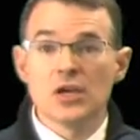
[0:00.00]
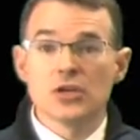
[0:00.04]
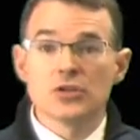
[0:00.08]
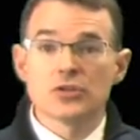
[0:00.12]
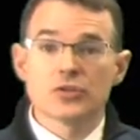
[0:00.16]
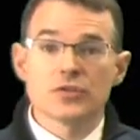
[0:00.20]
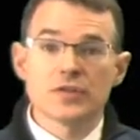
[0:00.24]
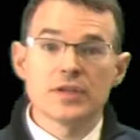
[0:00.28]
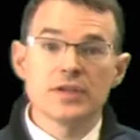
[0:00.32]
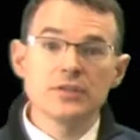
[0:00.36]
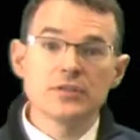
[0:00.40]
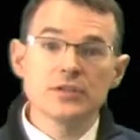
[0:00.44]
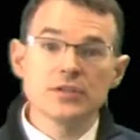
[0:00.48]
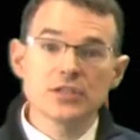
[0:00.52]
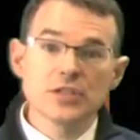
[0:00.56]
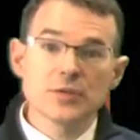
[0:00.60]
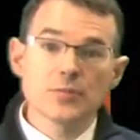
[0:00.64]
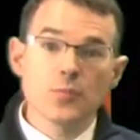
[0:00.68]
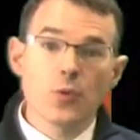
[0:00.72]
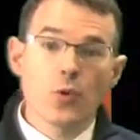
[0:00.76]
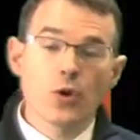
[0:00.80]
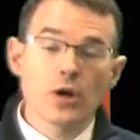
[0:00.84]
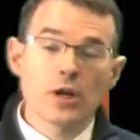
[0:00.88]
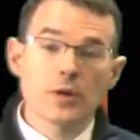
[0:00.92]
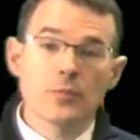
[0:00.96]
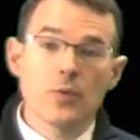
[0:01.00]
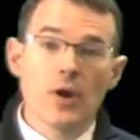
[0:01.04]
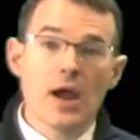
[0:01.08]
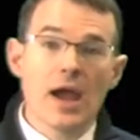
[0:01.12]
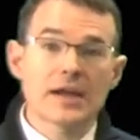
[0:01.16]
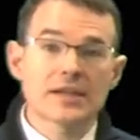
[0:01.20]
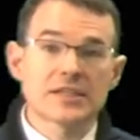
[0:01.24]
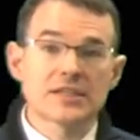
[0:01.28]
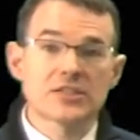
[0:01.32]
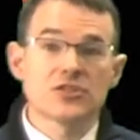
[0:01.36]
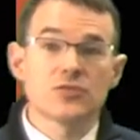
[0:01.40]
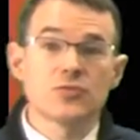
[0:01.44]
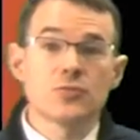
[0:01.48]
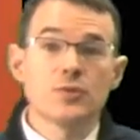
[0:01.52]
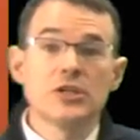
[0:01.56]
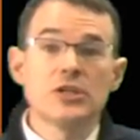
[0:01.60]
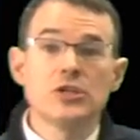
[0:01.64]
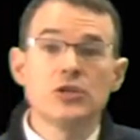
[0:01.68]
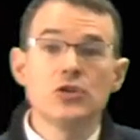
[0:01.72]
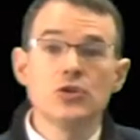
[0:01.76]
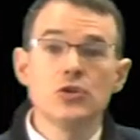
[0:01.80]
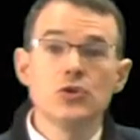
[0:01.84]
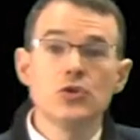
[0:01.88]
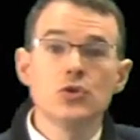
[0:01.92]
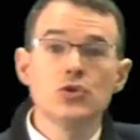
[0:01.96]
So these are supporting practices we
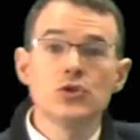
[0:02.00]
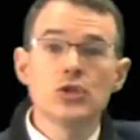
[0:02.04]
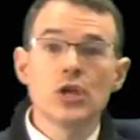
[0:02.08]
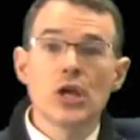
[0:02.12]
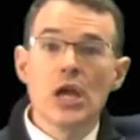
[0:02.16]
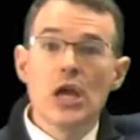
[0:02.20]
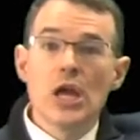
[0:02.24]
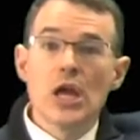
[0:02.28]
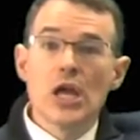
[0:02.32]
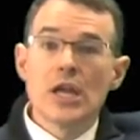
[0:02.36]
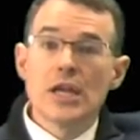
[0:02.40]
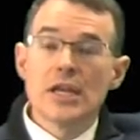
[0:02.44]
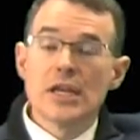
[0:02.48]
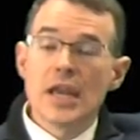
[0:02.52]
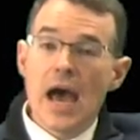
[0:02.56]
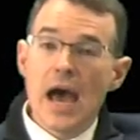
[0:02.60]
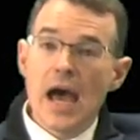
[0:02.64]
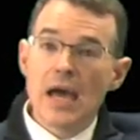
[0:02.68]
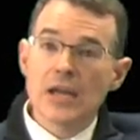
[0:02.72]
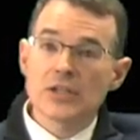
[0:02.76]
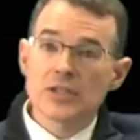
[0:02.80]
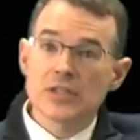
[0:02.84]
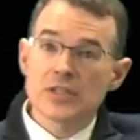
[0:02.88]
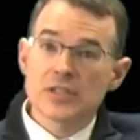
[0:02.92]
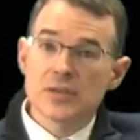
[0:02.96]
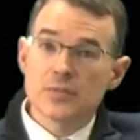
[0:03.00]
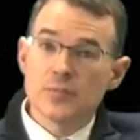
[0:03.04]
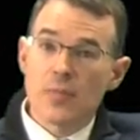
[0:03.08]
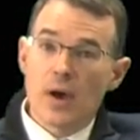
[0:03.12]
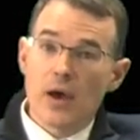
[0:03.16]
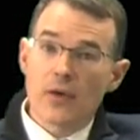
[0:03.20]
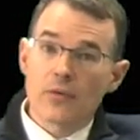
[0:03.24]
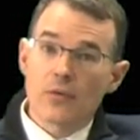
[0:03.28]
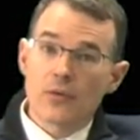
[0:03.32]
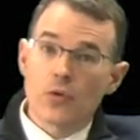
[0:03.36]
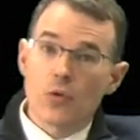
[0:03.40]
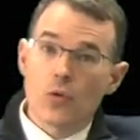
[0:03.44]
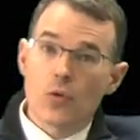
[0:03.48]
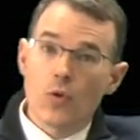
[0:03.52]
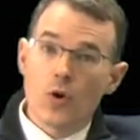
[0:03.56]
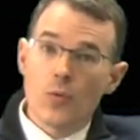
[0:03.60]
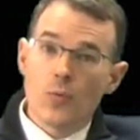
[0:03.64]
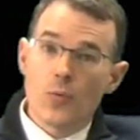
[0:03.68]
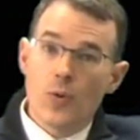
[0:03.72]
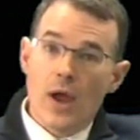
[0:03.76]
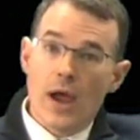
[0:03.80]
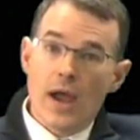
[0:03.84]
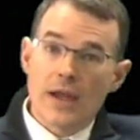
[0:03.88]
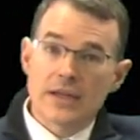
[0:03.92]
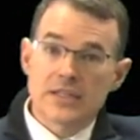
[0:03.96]
use not just in modeling or
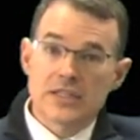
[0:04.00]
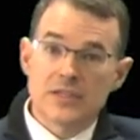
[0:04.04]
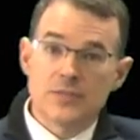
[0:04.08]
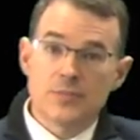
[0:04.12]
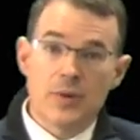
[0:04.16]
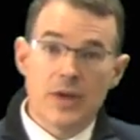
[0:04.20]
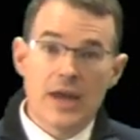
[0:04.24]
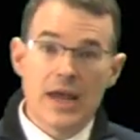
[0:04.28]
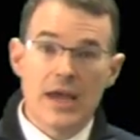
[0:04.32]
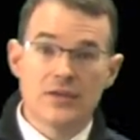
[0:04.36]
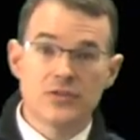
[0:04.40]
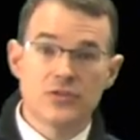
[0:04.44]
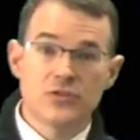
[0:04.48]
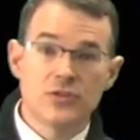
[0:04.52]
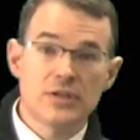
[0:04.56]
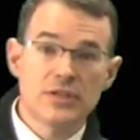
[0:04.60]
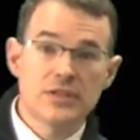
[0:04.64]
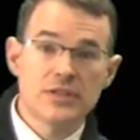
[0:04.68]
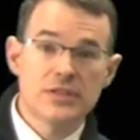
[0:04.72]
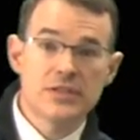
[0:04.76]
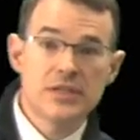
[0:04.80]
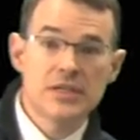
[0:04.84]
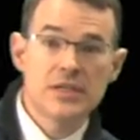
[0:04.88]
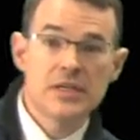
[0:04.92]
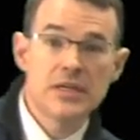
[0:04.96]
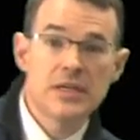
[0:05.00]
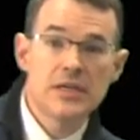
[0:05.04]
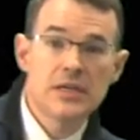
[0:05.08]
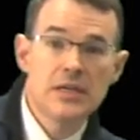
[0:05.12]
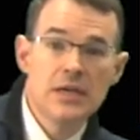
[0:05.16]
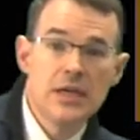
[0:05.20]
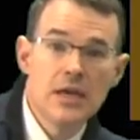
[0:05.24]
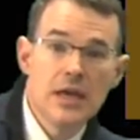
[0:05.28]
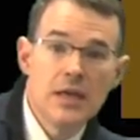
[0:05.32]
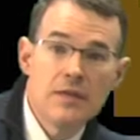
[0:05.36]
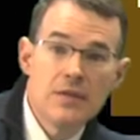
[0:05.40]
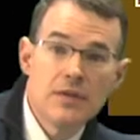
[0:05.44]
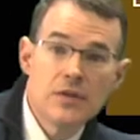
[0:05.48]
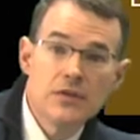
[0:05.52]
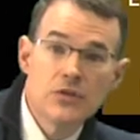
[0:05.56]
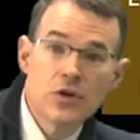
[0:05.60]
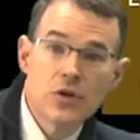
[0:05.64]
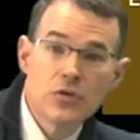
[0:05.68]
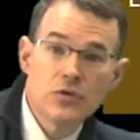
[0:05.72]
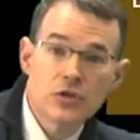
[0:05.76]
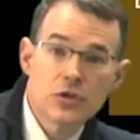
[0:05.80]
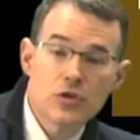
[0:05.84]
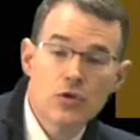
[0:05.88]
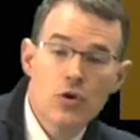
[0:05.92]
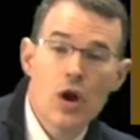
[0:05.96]
practice, but as you can see, this
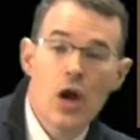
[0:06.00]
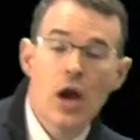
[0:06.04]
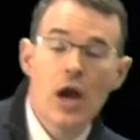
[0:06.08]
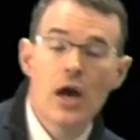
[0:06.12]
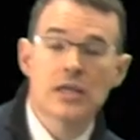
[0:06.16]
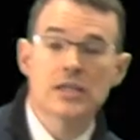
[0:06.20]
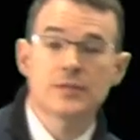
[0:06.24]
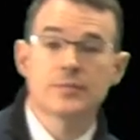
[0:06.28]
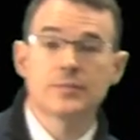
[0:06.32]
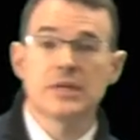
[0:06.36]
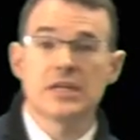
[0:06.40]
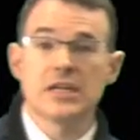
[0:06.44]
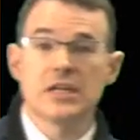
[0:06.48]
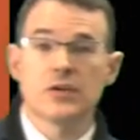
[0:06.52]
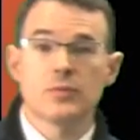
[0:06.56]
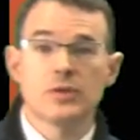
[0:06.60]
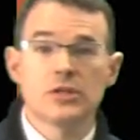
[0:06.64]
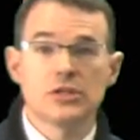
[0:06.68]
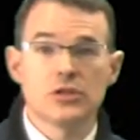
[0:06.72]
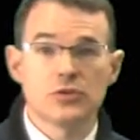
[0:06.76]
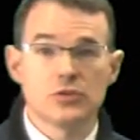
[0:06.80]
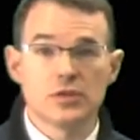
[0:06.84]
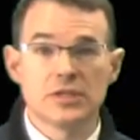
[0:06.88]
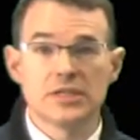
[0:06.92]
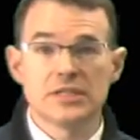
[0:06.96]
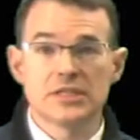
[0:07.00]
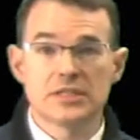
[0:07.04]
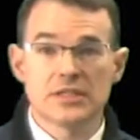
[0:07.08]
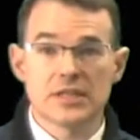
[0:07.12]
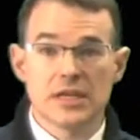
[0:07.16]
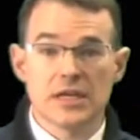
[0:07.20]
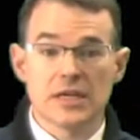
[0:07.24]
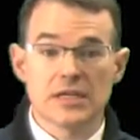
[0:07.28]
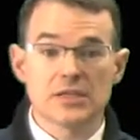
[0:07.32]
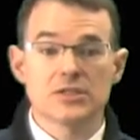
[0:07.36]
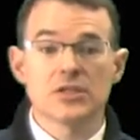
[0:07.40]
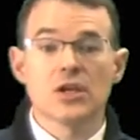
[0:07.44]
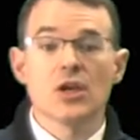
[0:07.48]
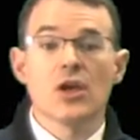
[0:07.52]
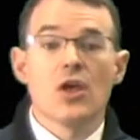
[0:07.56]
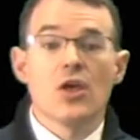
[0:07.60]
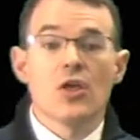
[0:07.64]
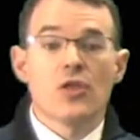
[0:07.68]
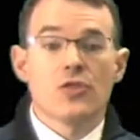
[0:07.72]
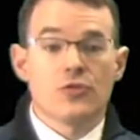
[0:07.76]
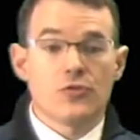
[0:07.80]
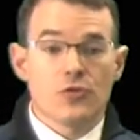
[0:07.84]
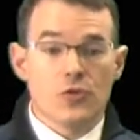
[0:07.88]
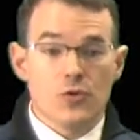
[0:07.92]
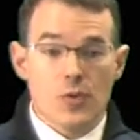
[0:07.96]
goes across, meaning we do these things
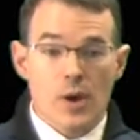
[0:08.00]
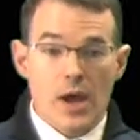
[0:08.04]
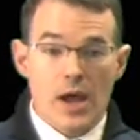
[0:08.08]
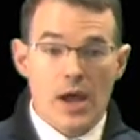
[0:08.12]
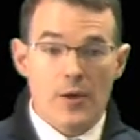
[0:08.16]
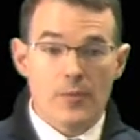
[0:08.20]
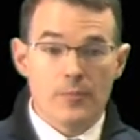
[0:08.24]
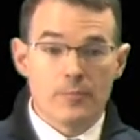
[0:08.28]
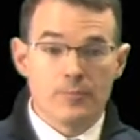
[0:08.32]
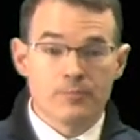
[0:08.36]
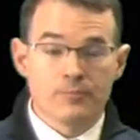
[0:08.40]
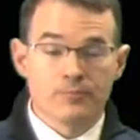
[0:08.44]
throughout.